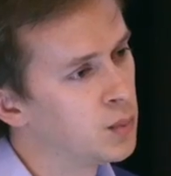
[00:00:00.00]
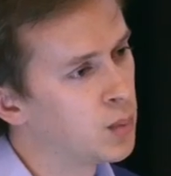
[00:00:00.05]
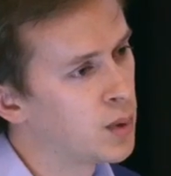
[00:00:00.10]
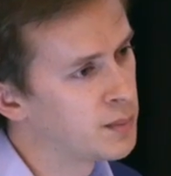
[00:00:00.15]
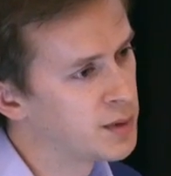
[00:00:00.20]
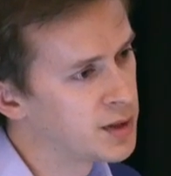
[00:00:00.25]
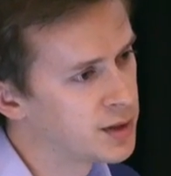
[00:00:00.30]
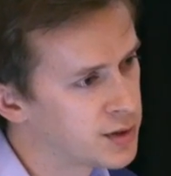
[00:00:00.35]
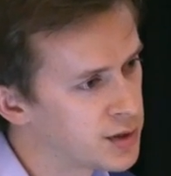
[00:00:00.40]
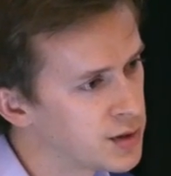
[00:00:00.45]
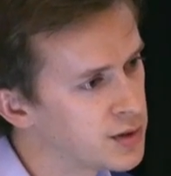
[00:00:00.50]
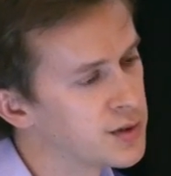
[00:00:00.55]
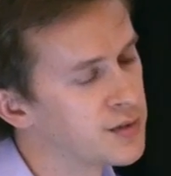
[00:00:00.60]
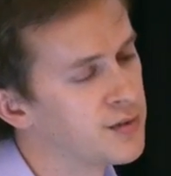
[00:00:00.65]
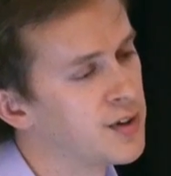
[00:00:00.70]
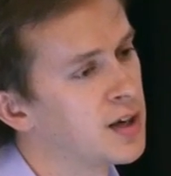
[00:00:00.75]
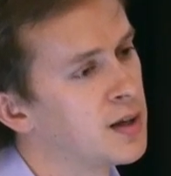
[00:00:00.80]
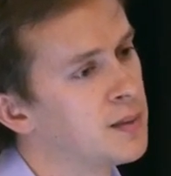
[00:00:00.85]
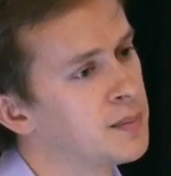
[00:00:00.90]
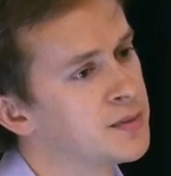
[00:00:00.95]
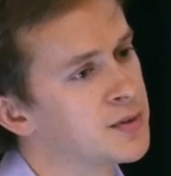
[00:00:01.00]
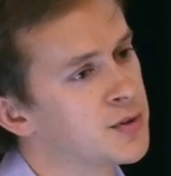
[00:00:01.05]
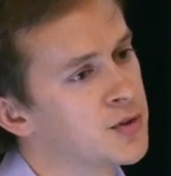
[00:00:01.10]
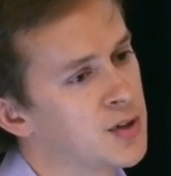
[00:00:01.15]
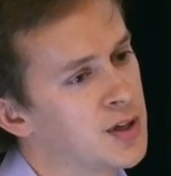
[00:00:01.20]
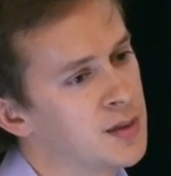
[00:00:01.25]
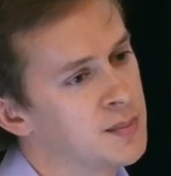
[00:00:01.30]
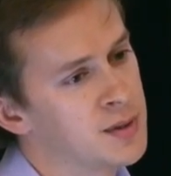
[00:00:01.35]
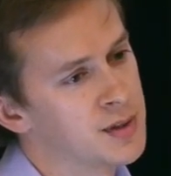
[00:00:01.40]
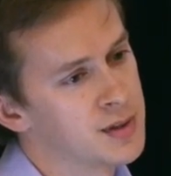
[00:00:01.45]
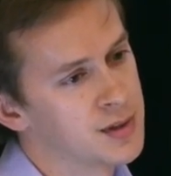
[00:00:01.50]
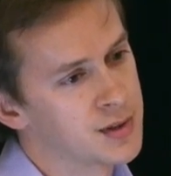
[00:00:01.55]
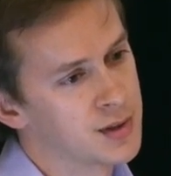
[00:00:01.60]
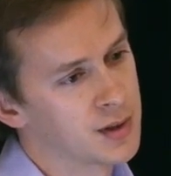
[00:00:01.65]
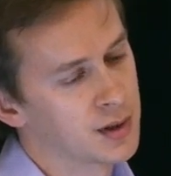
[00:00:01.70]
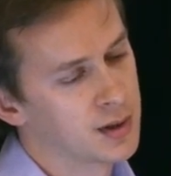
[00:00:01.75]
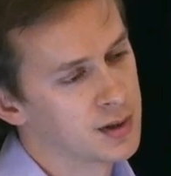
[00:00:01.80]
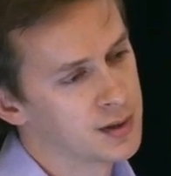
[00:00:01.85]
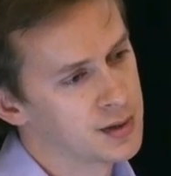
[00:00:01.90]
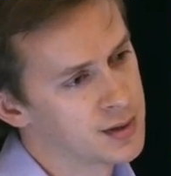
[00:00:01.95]
we do develop treatments
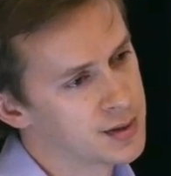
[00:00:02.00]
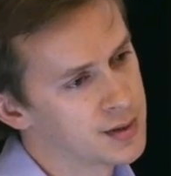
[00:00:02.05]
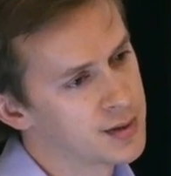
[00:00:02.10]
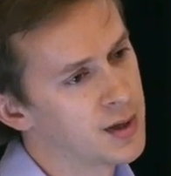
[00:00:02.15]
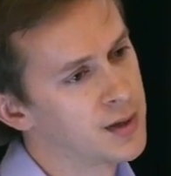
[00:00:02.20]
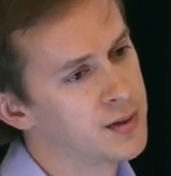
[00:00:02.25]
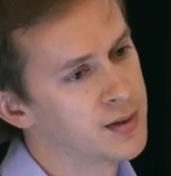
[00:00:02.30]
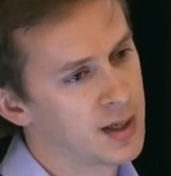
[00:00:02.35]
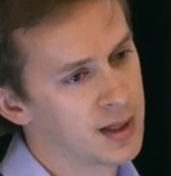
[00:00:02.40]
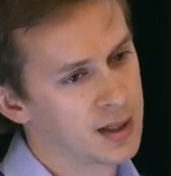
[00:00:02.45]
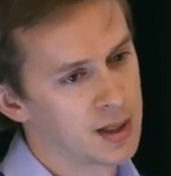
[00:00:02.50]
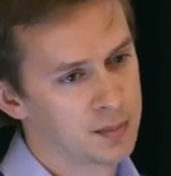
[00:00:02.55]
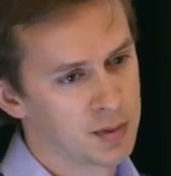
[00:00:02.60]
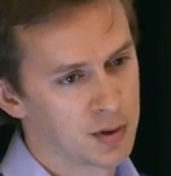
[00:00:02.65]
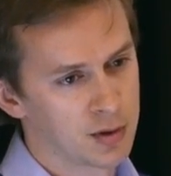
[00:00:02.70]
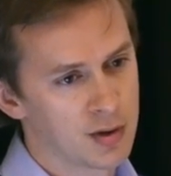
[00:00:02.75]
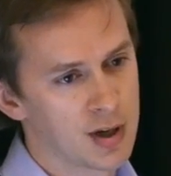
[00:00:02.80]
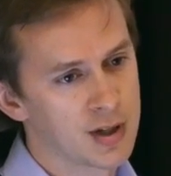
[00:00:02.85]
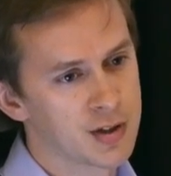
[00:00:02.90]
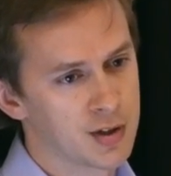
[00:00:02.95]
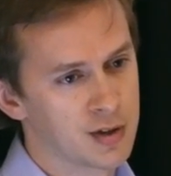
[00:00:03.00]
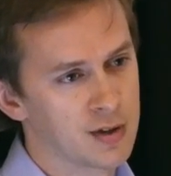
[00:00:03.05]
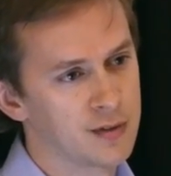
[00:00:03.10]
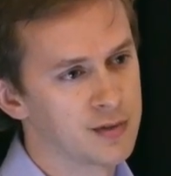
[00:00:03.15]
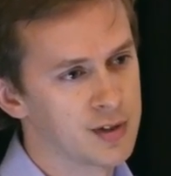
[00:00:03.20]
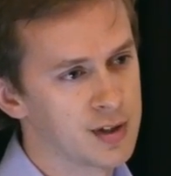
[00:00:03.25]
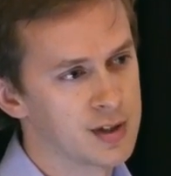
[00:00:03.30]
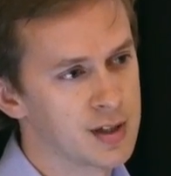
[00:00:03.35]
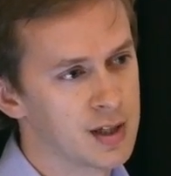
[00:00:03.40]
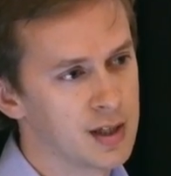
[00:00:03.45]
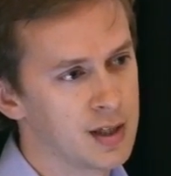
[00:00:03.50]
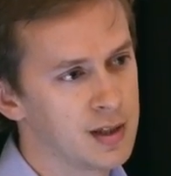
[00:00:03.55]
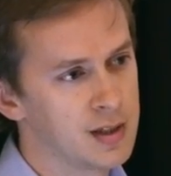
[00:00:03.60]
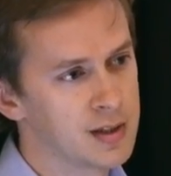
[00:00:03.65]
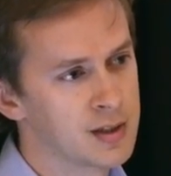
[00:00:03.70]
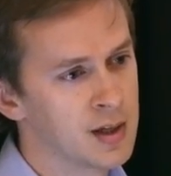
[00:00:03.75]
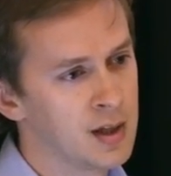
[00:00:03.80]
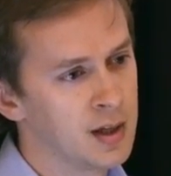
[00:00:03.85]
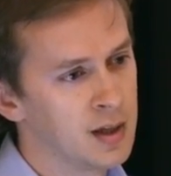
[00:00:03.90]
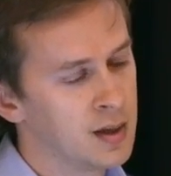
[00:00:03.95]
that can slow down the progression of
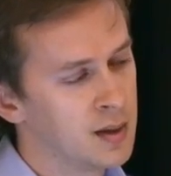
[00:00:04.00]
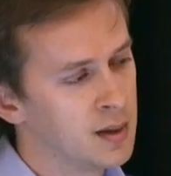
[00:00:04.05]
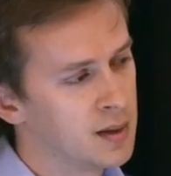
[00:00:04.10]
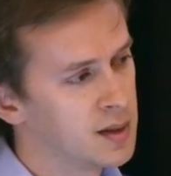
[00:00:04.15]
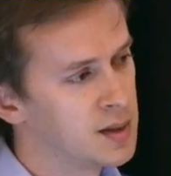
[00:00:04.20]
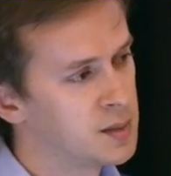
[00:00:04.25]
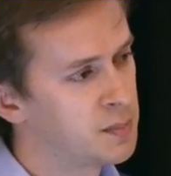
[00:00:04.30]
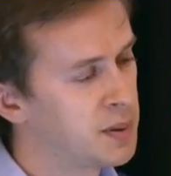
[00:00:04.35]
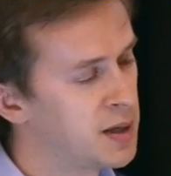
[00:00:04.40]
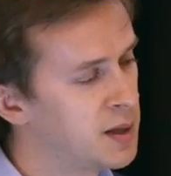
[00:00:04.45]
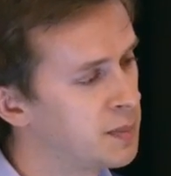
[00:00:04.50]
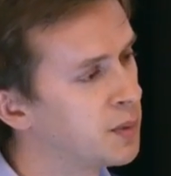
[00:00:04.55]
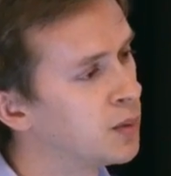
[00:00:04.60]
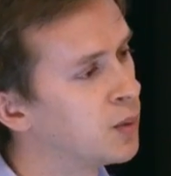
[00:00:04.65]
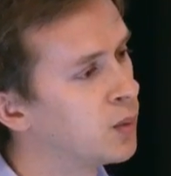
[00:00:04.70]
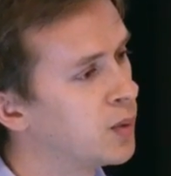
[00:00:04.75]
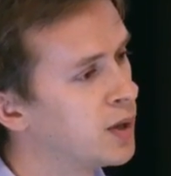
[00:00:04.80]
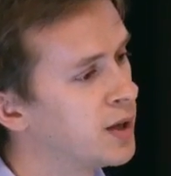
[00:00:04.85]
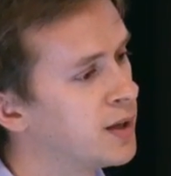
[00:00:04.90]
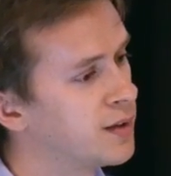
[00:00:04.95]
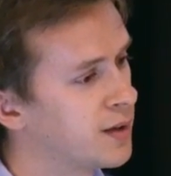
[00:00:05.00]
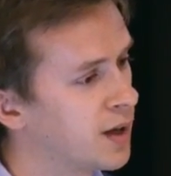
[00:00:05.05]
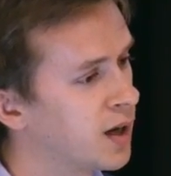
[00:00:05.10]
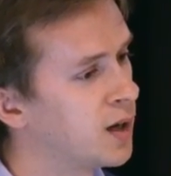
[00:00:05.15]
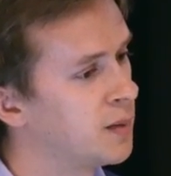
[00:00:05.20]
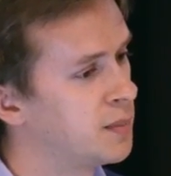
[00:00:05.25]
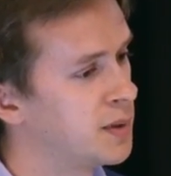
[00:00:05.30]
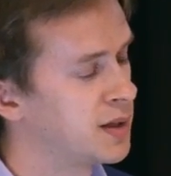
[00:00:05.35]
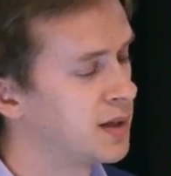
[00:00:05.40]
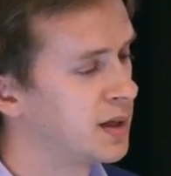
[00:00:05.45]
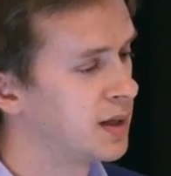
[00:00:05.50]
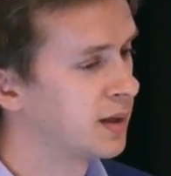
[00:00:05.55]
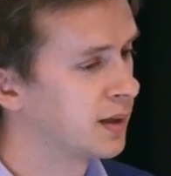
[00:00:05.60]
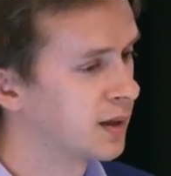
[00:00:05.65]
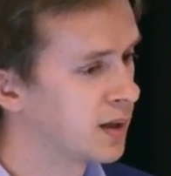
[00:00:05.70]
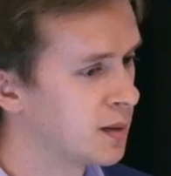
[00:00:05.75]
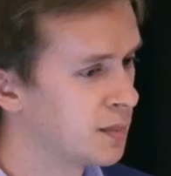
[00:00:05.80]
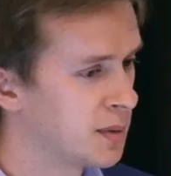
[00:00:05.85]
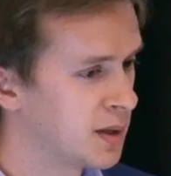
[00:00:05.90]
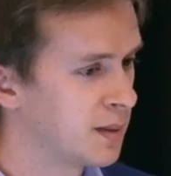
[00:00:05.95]
disease. These people with RBD are
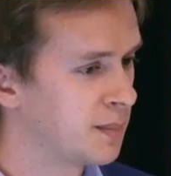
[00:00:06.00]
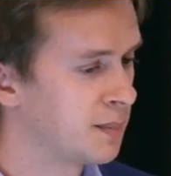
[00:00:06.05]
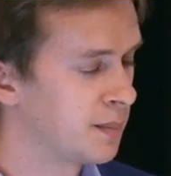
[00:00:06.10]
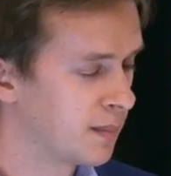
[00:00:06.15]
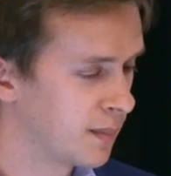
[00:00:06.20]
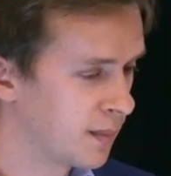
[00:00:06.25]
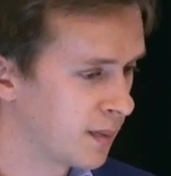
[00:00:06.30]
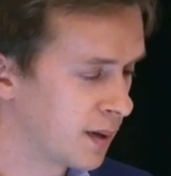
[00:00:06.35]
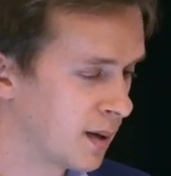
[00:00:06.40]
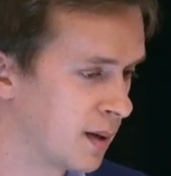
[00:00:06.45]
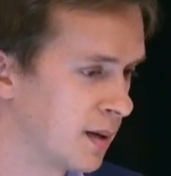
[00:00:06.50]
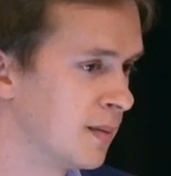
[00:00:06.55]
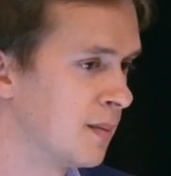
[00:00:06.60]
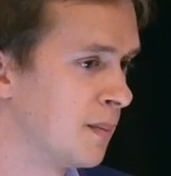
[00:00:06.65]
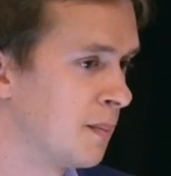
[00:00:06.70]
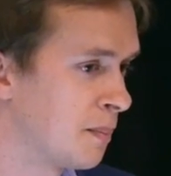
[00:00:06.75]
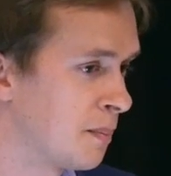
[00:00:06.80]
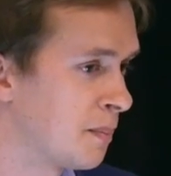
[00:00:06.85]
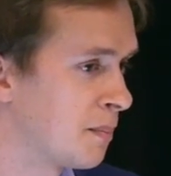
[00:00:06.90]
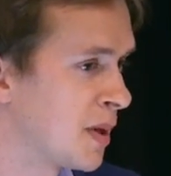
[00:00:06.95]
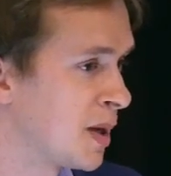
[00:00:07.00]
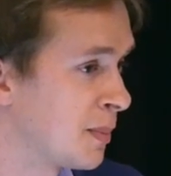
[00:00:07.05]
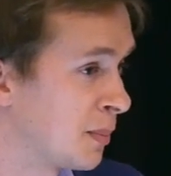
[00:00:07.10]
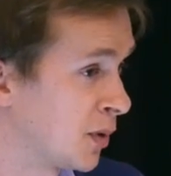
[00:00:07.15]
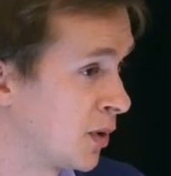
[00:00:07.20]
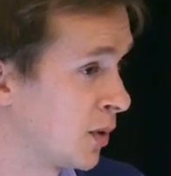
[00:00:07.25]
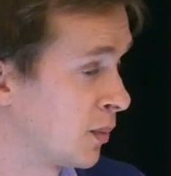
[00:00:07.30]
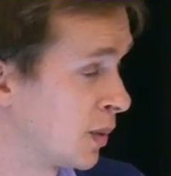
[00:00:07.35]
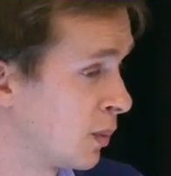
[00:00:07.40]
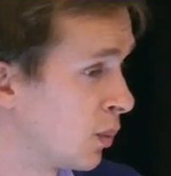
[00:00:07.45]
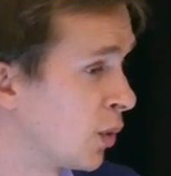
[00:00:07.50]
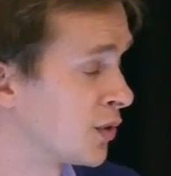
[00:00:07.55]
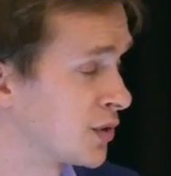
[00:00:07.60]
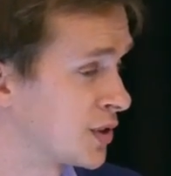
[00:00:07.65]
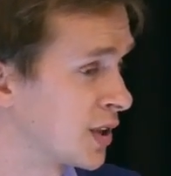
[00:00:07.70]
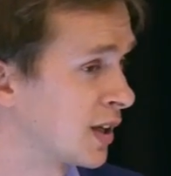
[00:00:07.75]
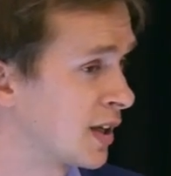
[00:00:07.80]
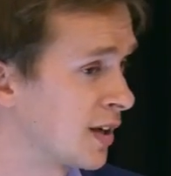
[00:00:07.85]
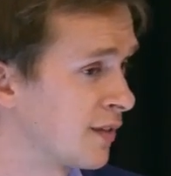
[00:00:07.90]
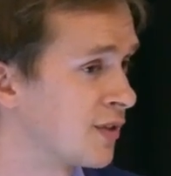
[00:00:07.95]
going to be people that we want
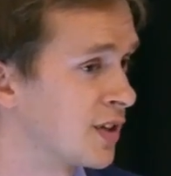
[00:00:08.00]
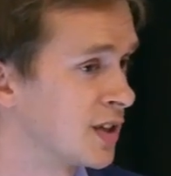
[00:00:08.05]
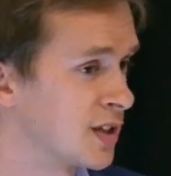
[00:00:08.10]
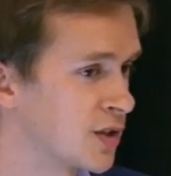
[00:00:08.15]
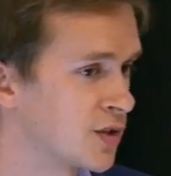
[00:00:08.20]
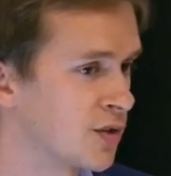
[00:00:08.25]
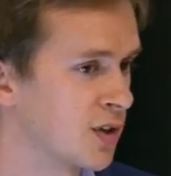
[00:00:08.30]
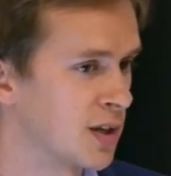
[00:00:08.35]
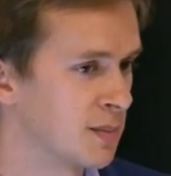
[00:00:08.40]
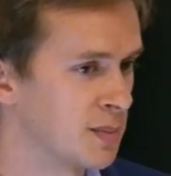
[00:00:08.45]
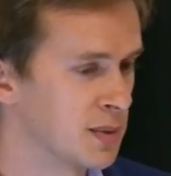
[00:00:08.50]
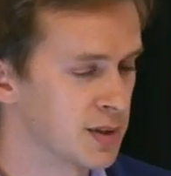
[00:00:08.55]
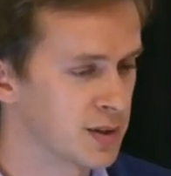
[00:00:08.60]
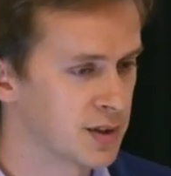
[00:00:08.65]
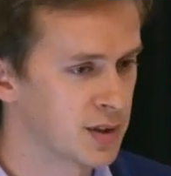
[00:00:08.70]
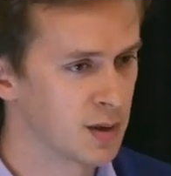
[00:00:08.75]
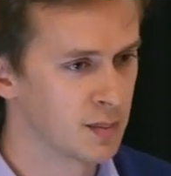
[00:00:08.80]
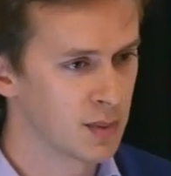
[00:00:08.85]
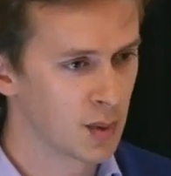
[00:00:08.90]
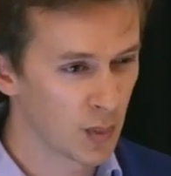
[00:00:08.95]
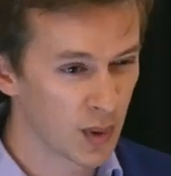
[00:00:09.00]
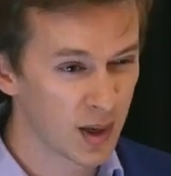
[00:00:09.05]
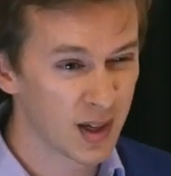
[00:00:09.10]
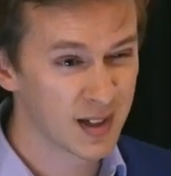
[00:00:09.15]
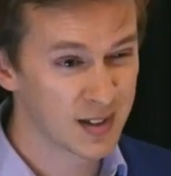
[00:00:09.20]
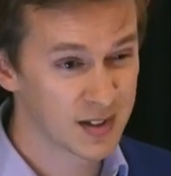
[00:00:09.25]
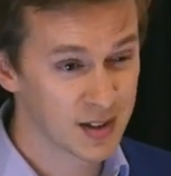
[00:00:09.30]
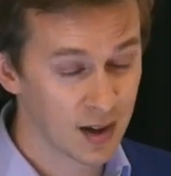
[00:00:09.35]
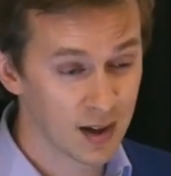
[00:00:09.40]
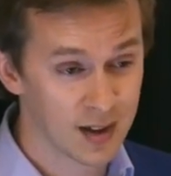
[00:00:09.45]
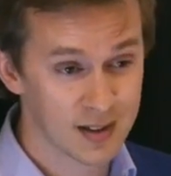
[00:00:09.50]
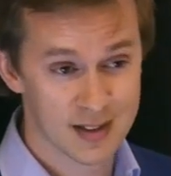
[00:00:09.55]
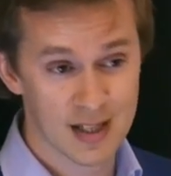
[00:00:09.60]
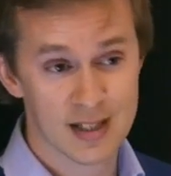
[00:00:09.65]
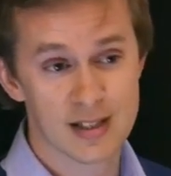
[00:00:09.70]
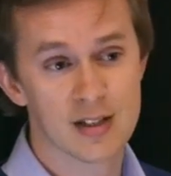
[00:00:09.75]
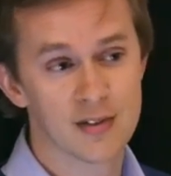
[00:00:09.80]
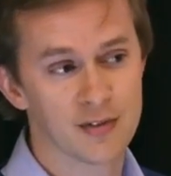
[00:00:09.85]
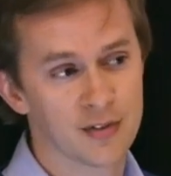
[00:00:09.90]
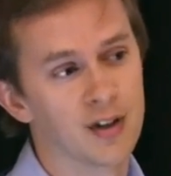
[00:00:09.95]
to give these treatments to, but we need to
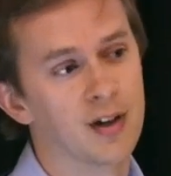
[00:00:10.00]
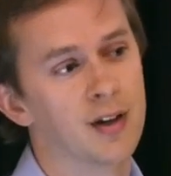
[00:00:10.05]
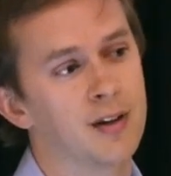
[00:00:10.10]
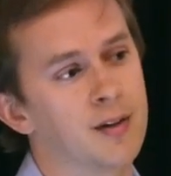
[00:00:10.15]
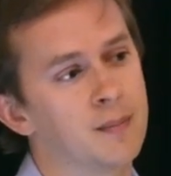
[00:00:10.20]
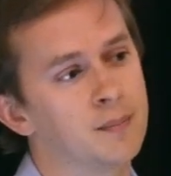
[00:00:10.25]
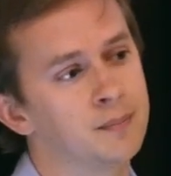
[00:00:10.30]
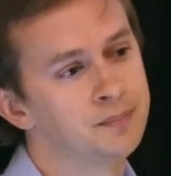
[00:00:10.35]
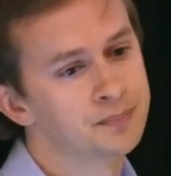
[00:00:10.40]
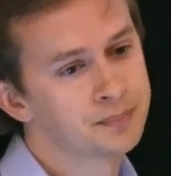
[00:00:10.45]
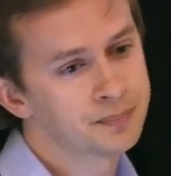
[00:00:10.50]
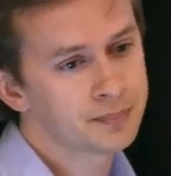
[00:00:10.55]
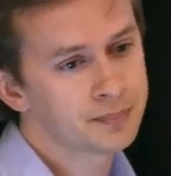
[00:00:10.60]
identify them.